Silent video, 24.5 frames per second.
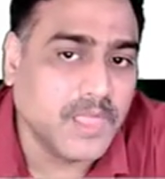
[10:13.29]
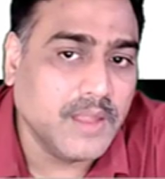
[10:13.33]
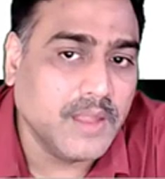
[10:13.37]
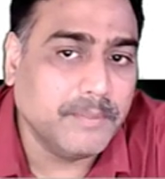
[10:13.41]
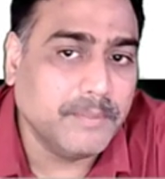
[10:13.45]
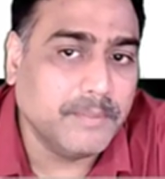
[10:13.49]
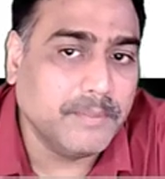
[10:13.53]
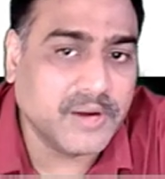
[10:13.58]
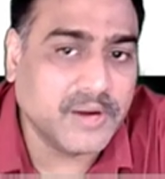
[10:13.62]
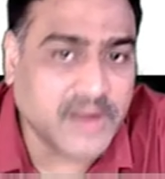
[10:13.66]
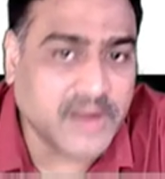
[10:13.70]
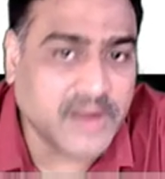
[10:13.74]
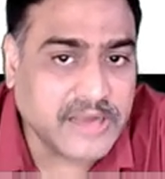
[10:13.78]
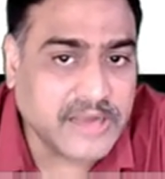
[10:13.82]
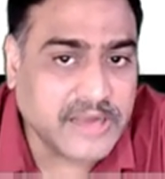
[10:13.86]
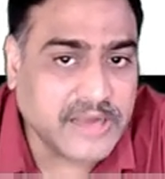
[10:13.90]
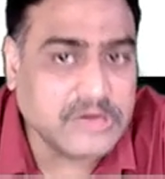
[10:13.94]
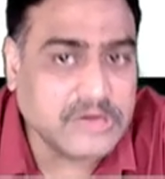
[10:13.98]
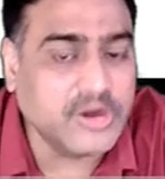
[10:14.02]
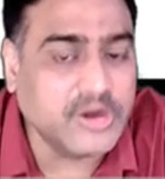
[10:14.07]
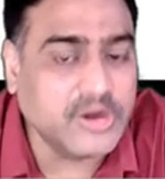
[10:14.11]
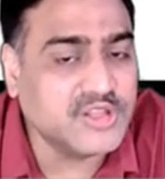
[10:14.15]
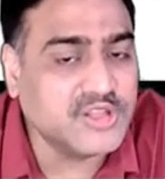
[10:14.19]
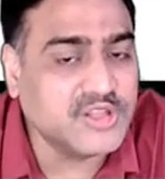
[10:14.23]
But right
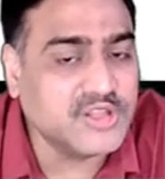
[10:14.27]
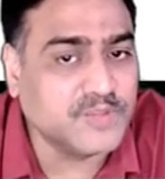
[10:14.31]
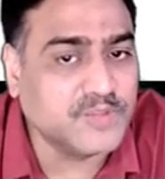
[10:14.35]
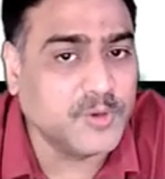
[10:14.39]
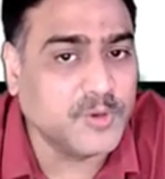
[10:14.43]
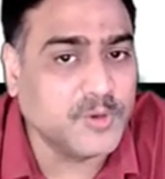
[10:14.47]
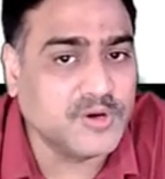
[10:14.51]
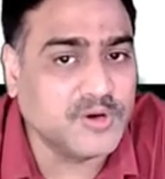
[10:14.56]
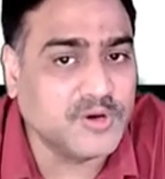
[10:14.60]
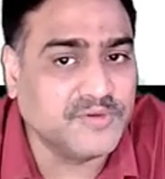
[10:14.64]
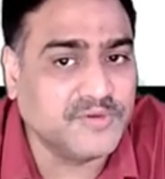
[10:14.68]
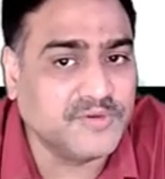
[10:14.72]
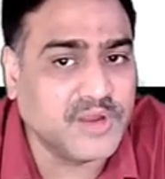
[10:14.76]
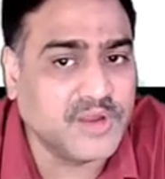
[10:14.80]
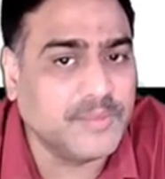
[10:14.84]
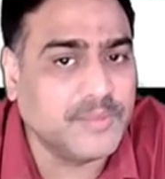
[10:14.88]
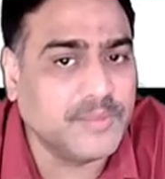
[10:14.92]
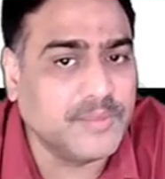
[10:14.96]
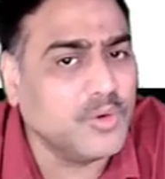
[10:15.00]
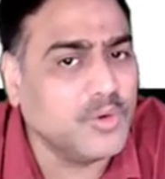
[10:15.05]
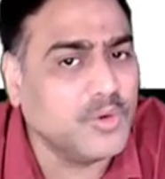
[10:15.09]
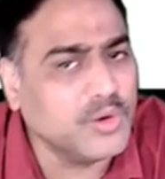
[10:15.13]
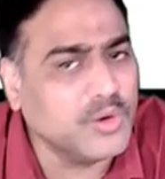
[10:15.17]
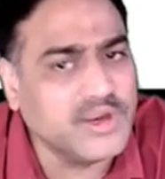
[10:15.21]
now at this point of time,
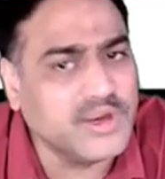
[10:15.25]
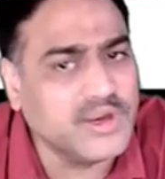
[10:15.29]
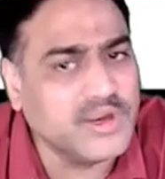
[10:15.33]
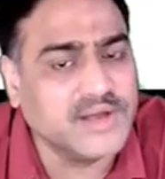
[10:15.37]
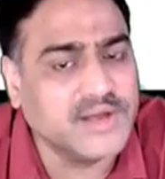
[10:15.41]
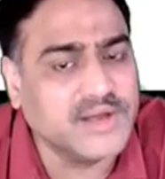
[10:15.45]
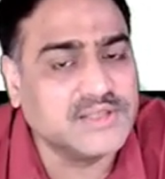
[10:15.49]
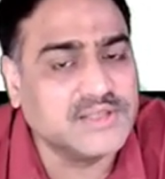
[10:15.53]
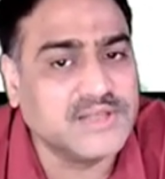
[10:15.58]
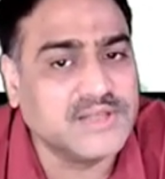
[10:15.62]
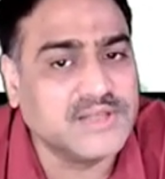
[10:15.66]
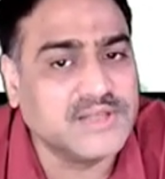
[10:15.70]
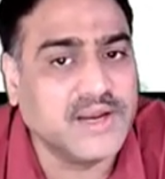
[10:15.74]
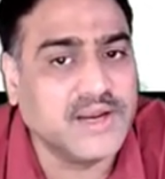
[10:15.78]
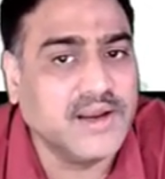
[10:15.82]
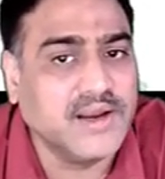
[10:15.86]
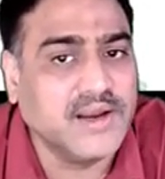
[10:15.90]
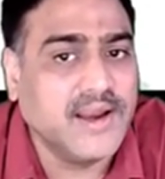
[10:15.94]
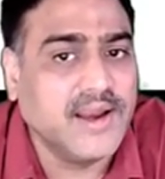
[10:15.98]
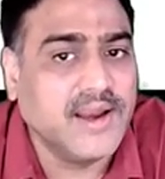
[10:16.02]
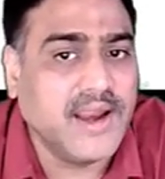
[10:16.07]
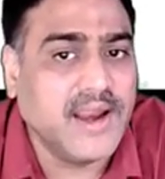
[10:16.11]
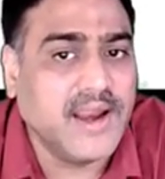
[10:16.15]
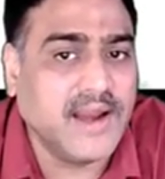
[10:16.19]
only understand
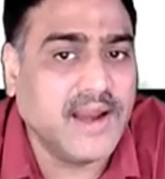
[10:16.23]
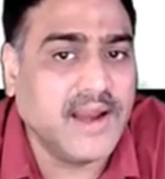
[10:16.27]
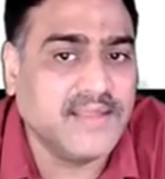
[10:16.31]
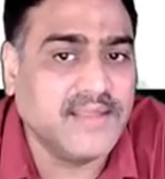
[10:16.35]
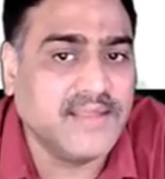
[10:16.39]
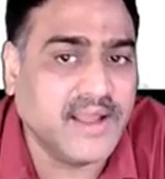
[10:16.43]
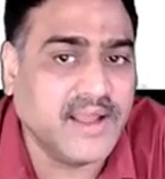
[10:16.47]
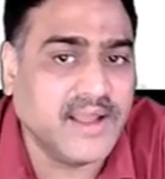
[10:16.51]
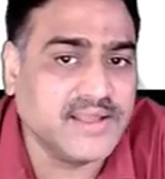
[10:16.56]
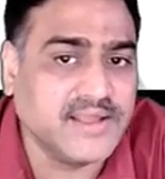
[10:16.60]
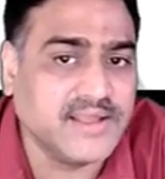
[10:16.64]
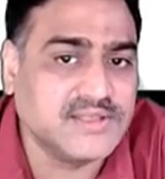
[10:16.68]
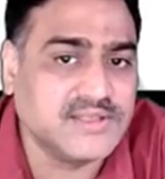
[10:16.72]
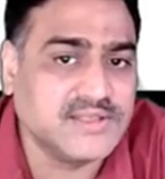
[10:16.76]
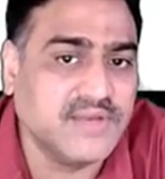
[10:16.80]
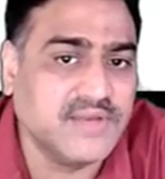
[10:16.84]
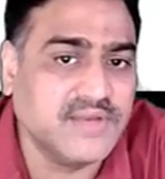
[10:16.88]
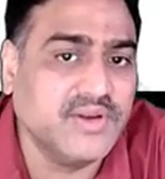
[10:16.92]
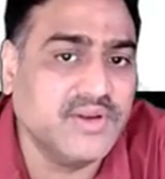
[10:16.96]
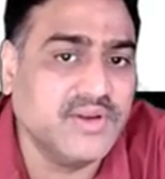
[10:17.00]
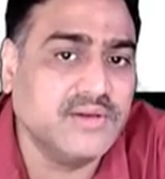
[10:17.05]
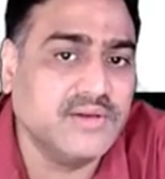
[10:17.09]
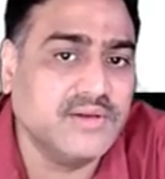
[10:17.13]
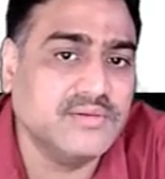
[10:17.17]
at the highest
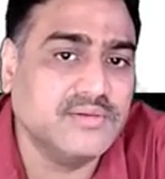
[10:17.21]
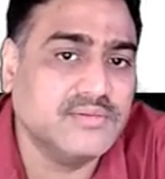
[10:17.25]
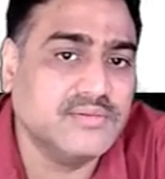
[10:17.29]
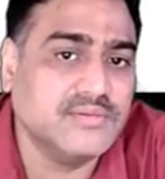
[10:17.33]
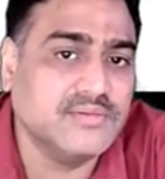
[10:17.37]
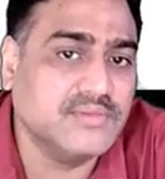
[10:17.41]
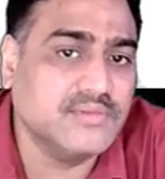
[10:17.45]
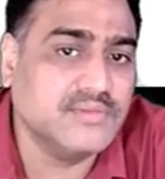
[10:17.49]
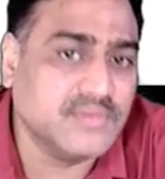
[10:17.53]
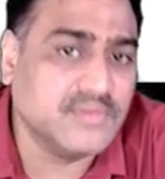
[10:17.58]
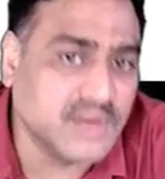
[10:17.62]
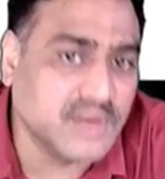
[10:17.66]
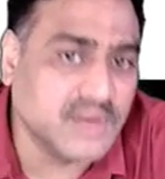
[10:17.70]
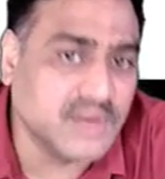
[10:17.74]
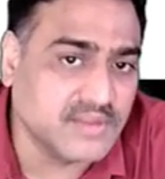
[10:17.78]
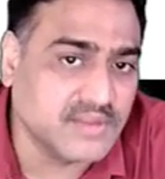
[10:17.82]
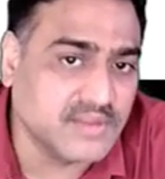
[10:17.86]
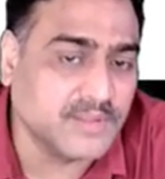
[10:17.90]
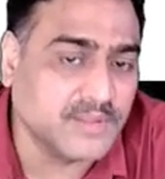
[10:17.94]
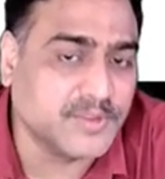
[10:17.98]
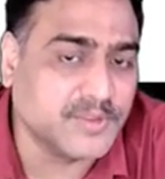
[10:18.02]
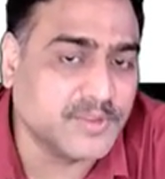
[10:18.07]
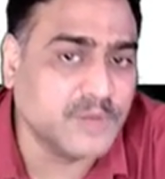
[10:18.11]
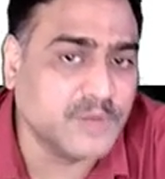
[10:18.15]
level, there is
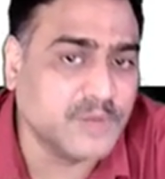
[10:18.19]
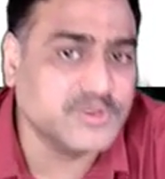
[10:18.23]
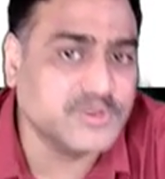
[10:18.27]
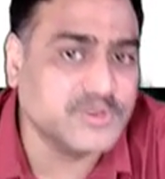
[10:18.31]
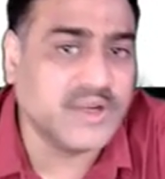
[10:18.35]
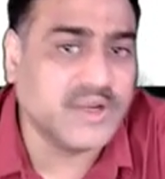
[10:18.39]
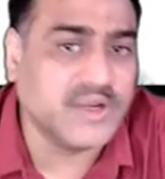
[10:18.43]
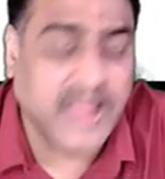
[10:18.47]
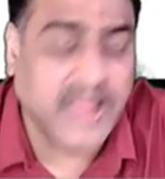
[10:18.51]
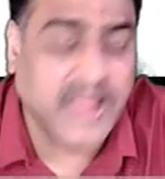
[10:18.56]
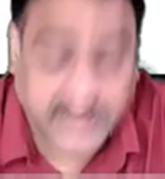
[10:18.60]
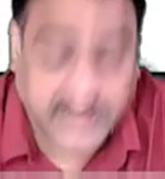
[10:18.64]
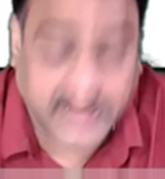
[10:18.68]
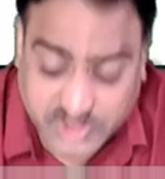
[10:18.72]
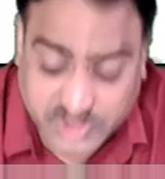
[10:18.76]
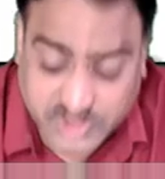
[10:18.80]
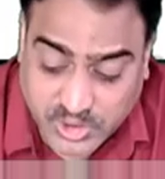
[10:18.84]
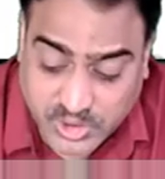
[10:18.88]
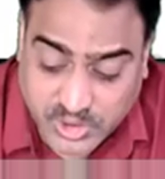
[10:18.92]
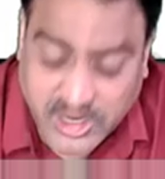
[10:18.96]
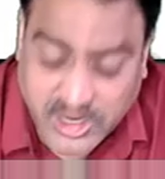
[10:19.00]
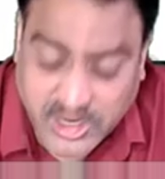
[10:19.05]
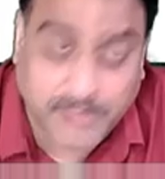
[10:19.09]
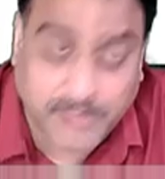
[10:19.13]
subscription.
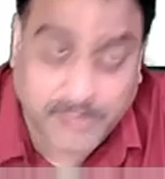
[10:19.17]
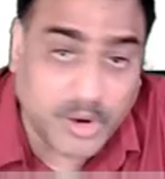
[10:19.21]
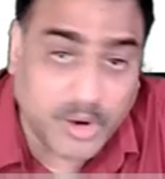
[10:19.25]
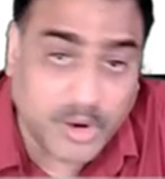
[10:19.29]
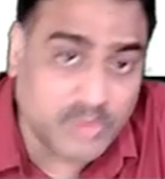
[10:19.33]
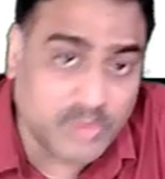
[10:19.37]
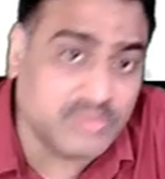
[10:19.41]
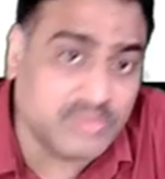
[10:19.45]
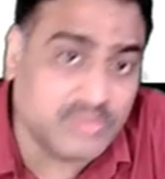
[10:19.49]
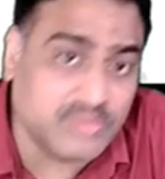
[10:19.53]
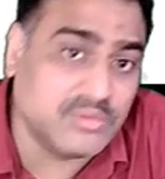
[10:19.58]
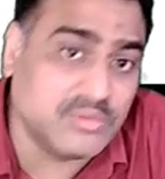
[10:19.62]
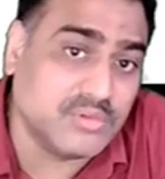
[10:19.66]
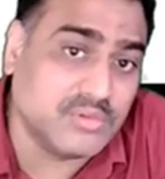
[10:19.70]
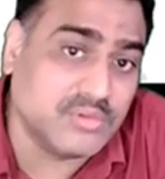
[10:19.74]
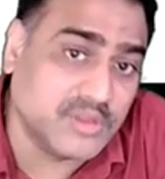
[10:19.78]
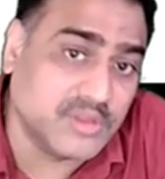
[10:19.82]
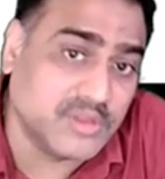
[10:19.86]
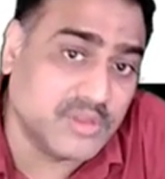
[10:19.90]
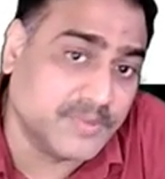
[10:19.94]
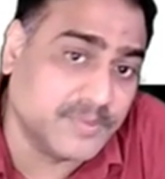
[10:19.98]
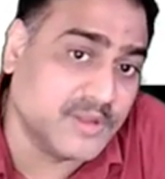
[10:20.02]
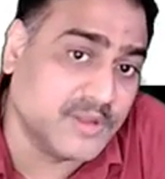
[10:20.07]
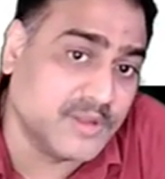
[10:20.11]
Actually above
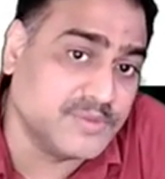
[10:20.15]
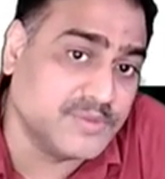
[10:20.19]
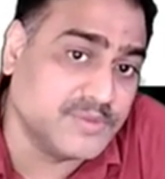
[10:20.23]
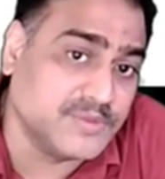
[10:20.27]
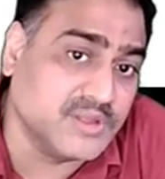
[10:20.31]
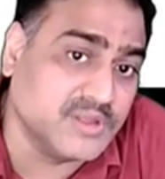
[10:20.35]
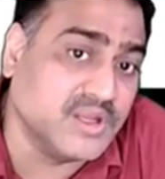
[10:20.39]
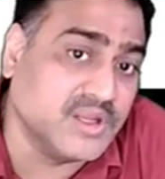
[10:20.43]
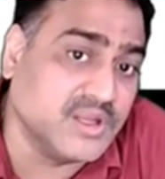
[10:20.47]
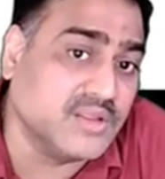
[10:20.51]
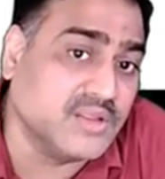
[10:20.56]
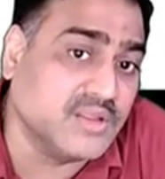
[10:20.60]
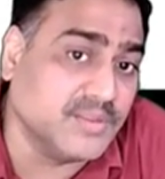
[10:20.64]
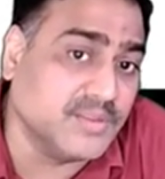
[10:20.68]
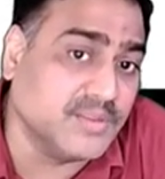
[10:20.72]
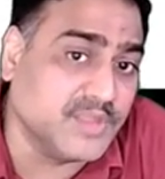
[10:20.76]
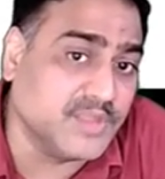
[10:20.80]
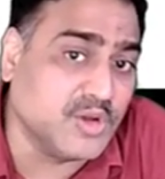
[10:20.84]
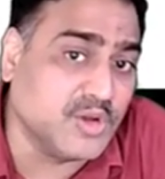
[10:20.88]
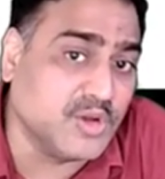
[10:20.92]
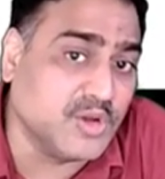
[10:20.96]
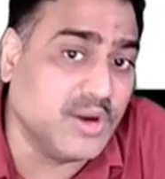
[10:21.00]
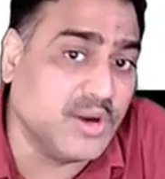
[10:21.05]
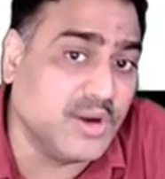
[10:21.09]
subscription, there is
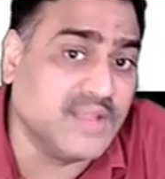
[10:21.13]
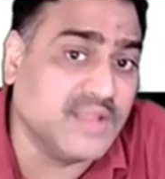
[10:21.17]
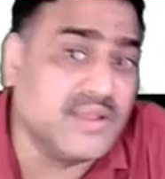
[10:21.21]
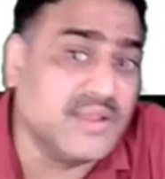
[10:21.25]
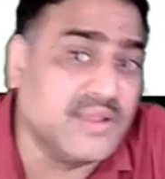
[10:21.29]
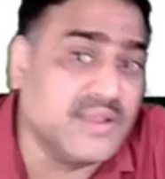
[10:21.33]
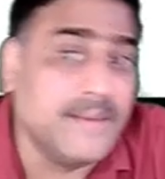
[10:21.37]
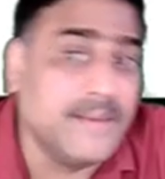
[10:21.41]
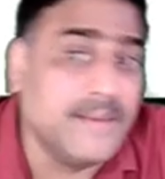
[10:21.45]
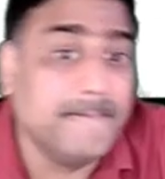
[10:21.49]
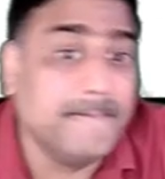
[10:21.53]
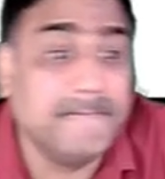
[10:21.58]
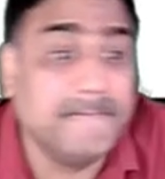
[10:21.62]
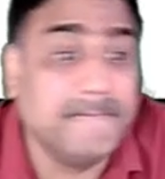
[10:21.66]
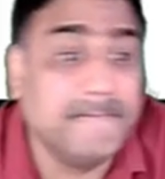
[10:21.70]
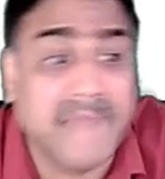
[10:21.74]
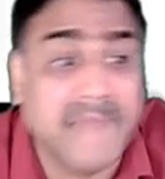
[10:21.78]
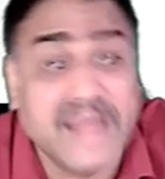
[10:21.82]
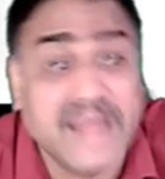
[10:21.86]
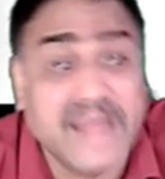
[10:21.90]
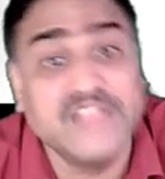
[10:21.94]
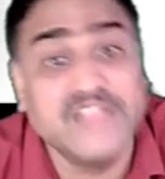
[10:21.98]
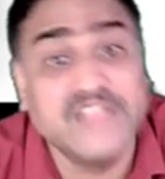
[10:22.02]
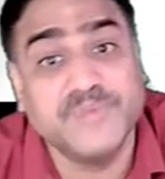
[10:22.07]
something called as
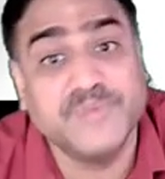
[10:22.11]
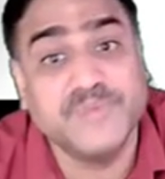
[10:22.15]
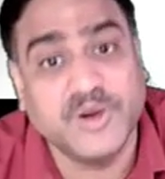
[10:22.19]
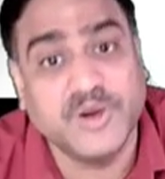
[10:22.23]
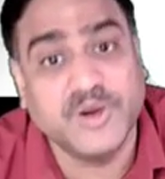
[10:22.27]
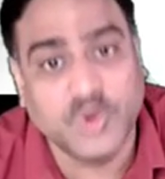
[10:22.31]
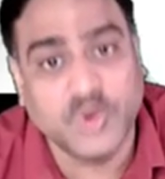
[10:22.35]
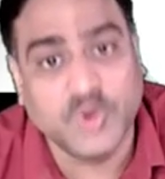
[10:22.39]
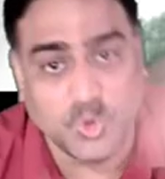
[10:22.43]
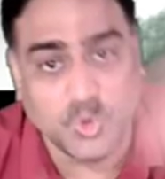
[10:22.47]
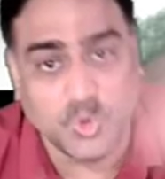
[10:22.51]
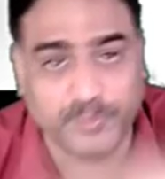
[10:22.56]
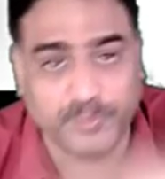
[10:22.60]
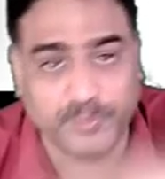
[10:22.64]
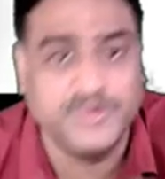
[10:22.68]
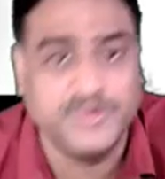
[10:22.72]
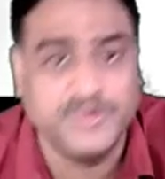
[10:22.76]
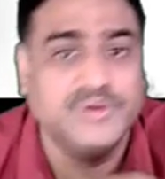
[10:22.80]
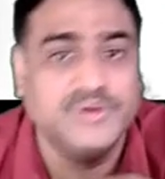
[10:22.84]
management group.